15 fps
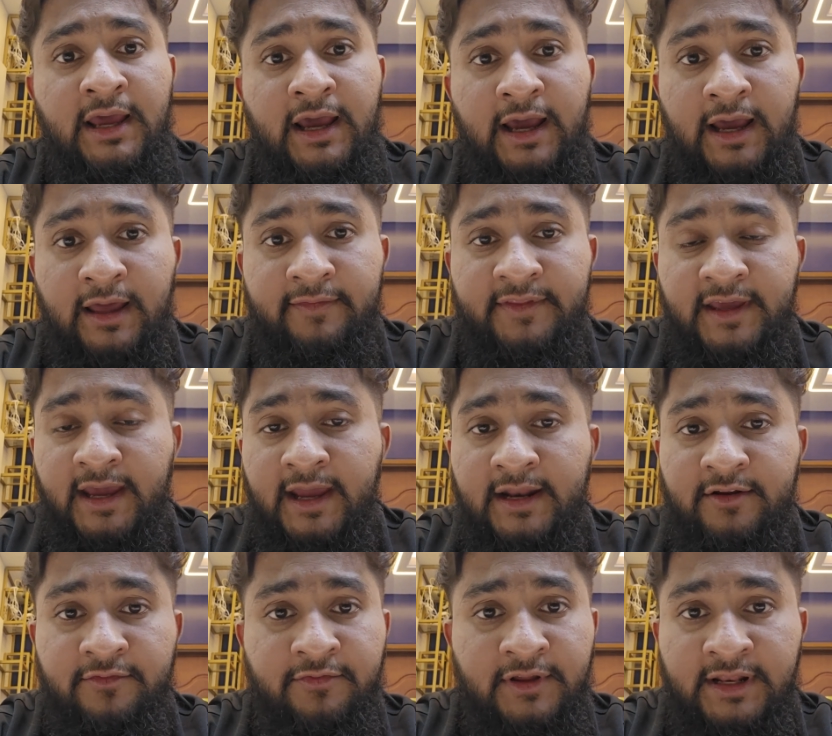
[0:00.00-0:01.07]
They
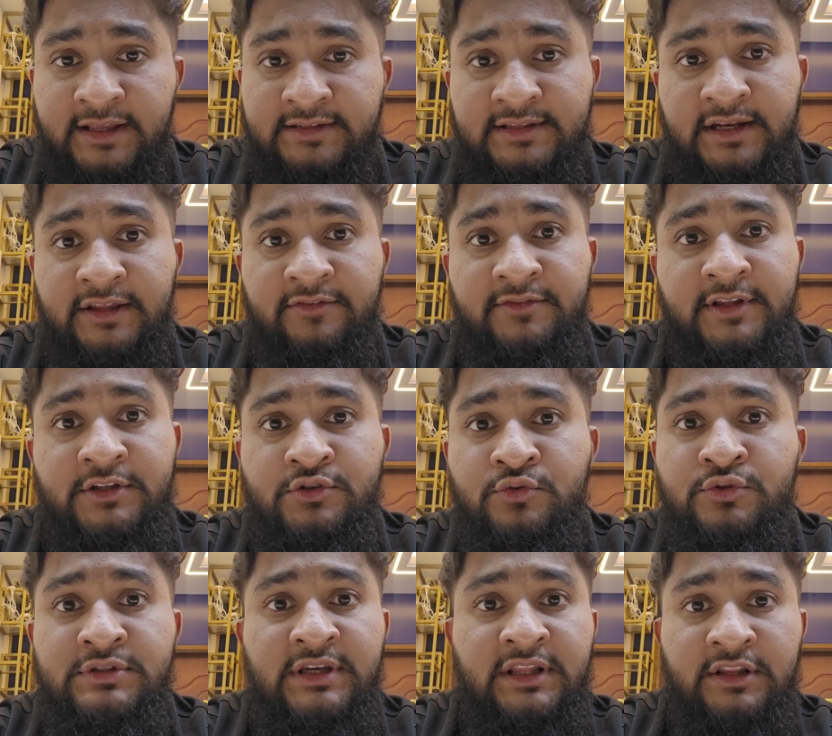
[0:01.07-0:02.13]
had a feeling that if they
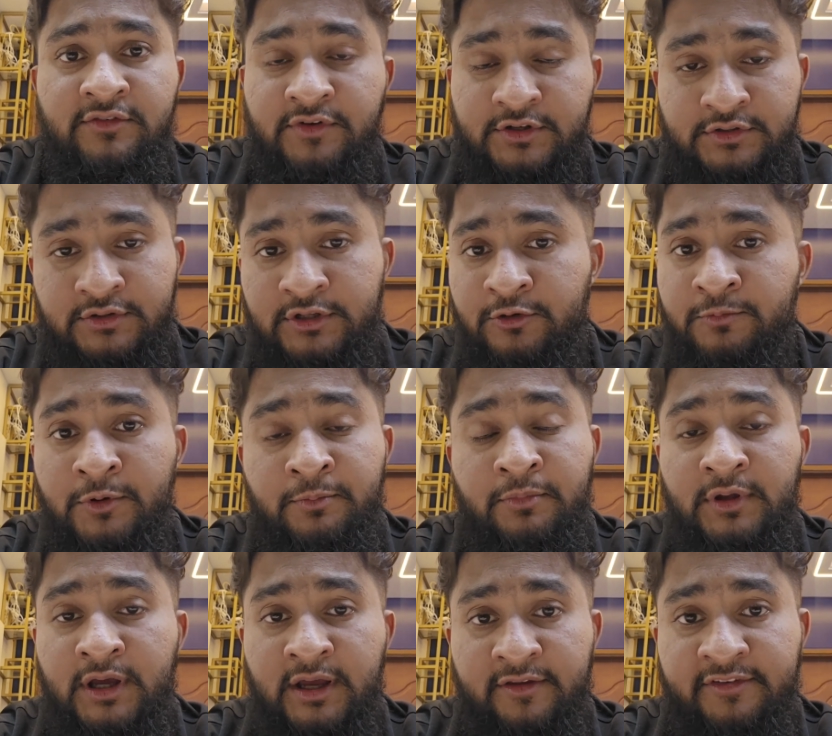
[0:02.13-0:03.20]
choose English version, they would be
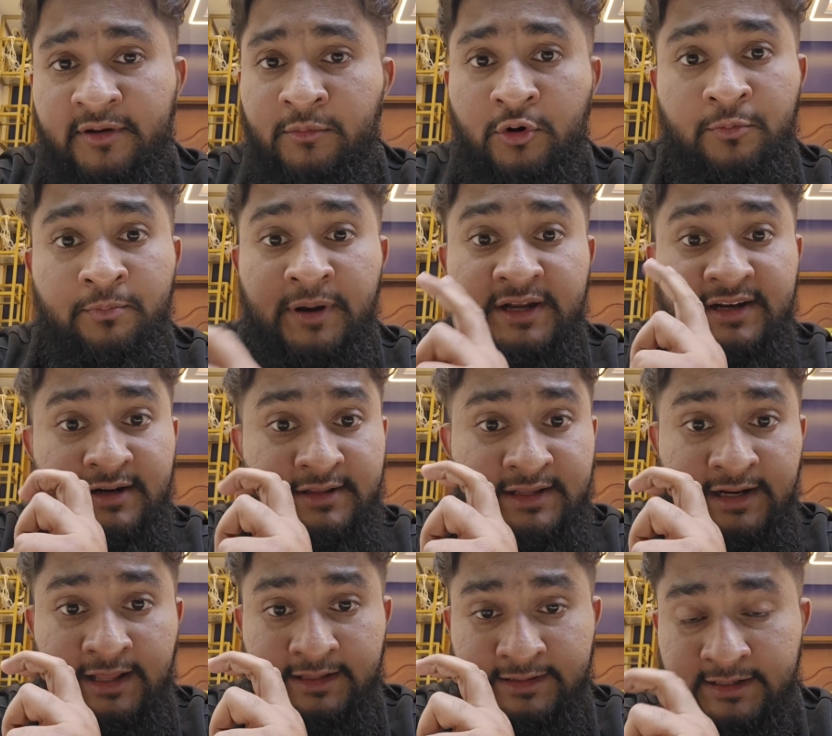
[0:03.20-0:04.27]
somehow better
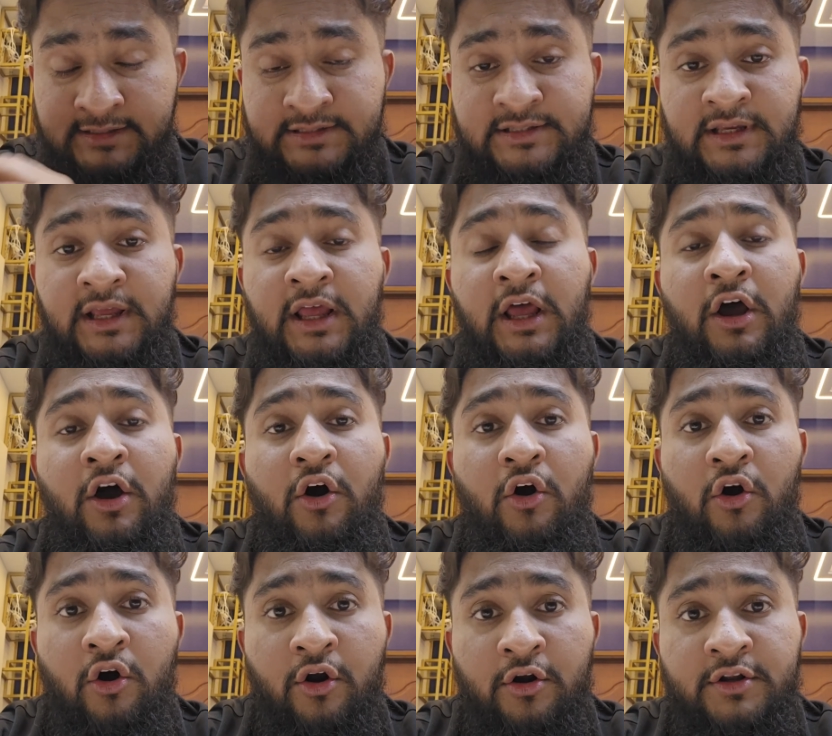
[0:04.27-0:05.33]
than others,
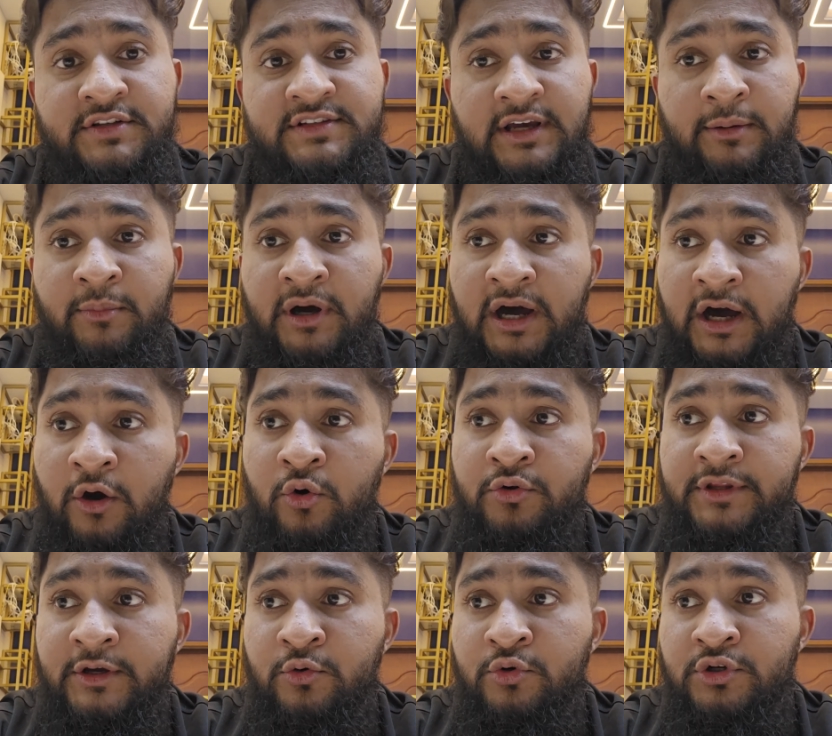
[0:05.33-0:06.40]
or somehow
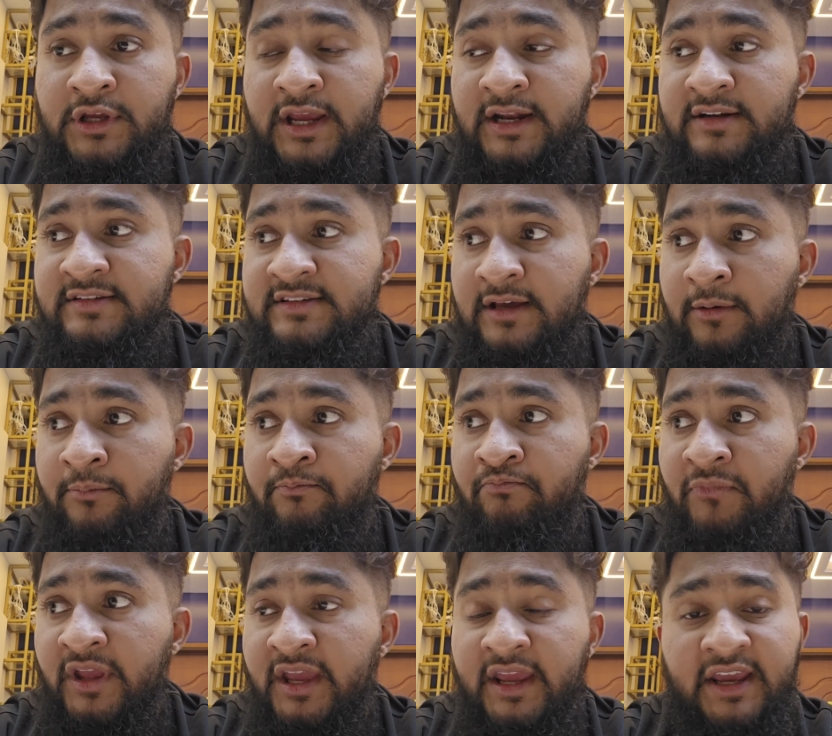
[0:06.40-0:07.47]
they would get
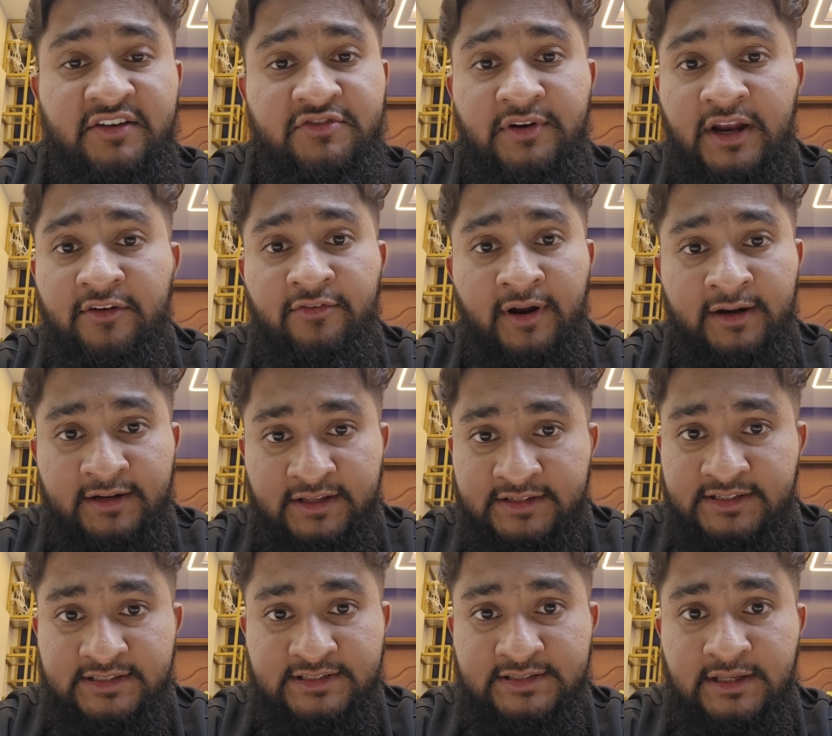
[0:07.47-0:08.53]
some extra
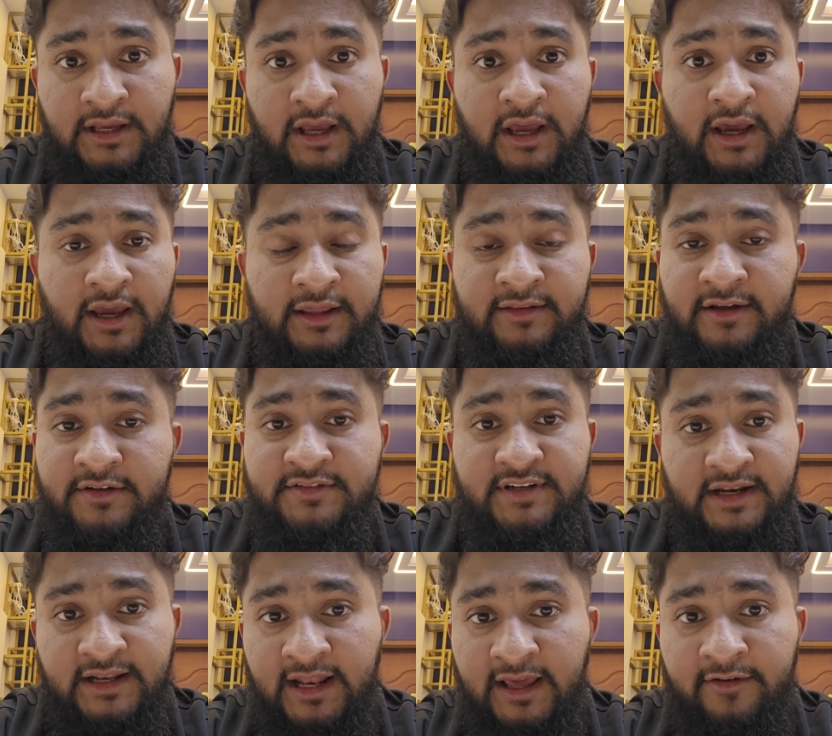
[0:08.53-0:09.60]
advantages in their
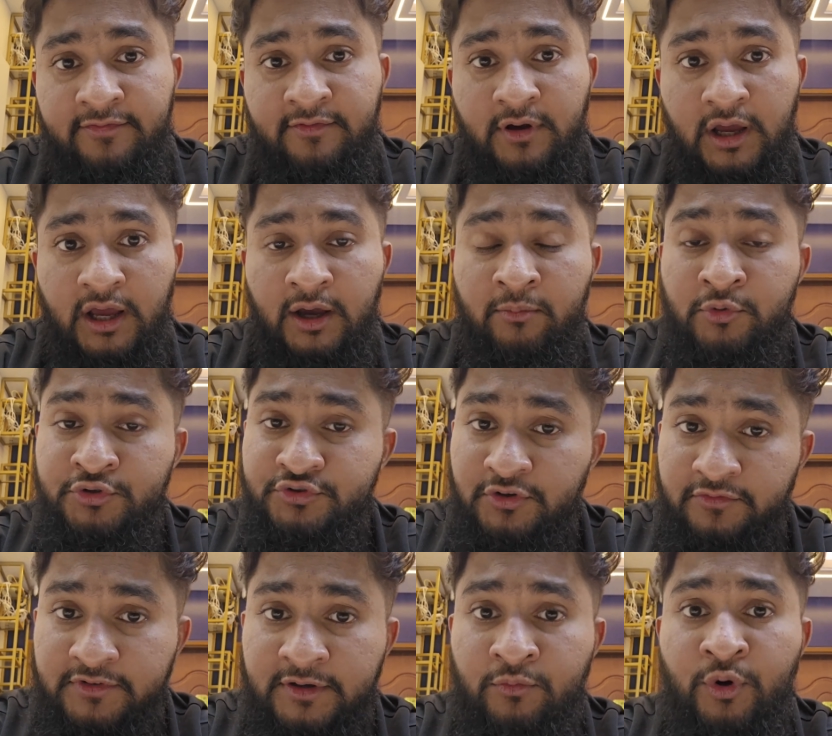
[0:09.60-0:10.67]
study life. Most
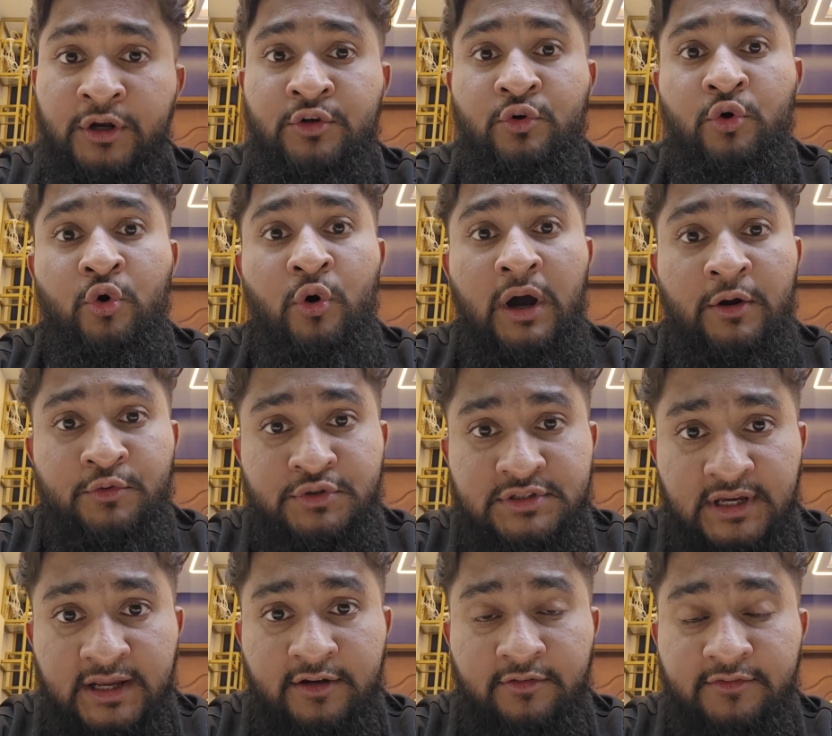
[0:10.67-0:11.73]
of them want to go
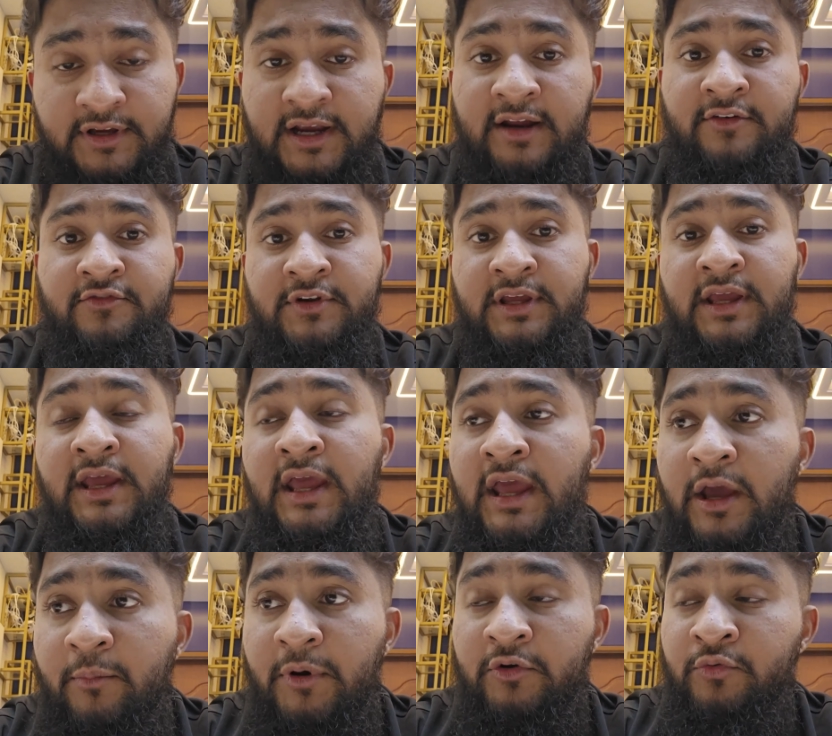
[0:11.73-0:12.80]
outside of the country,
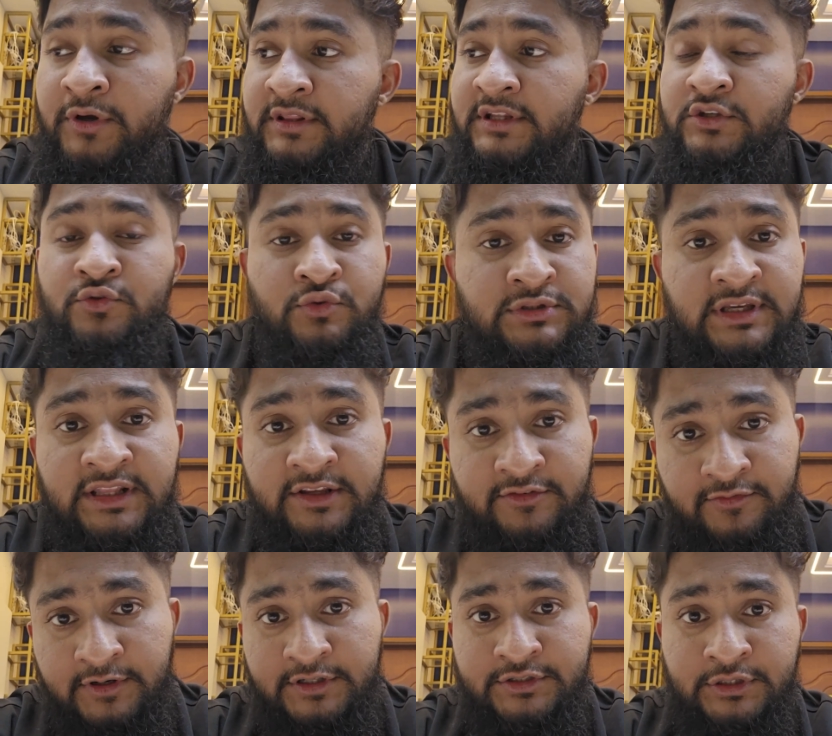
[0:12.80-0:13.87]
but when they choose
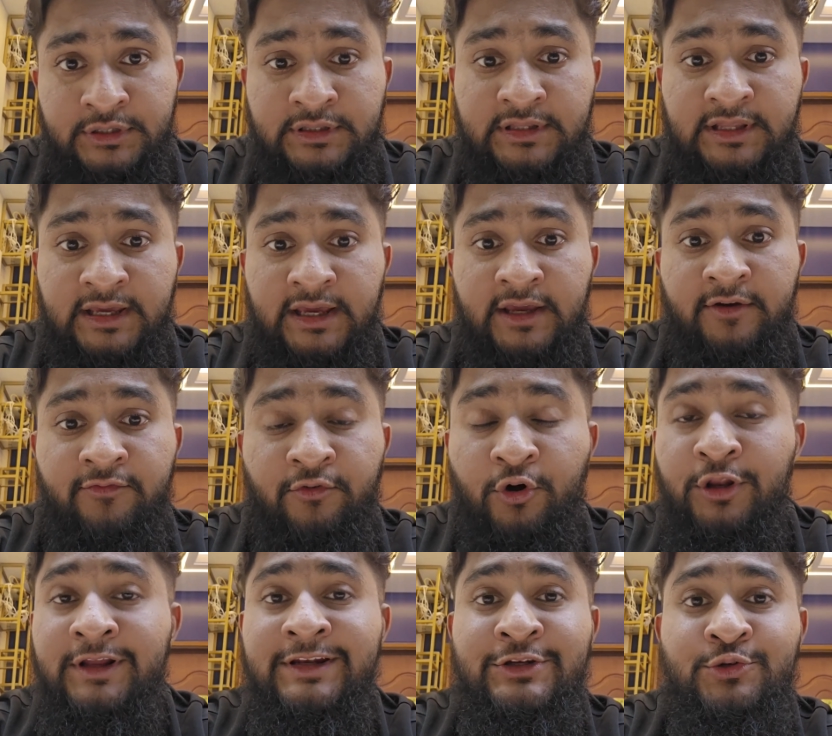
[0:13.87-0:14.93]
English version, they
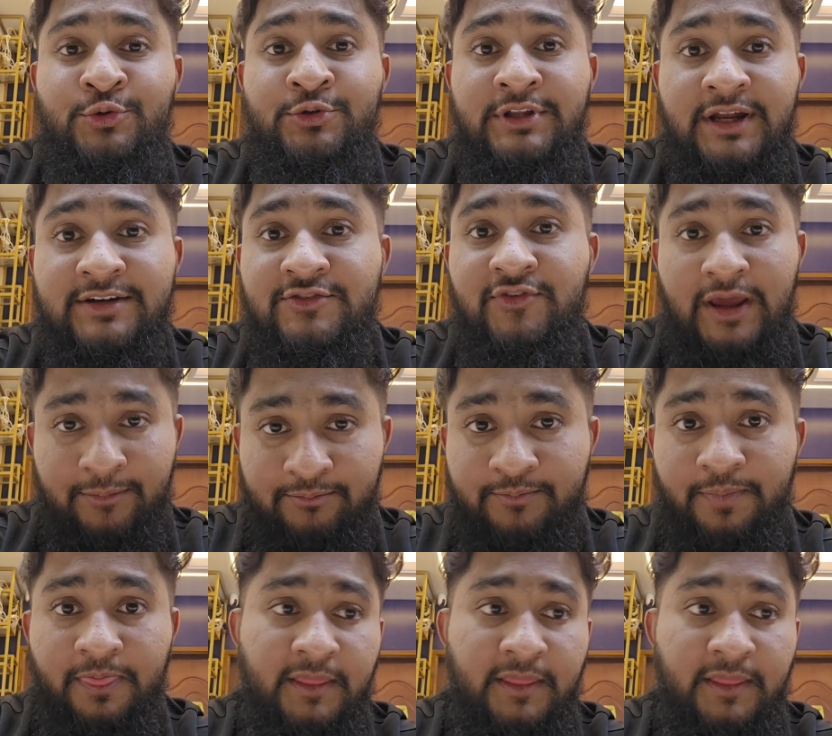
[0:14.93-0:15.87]
fall into the trap.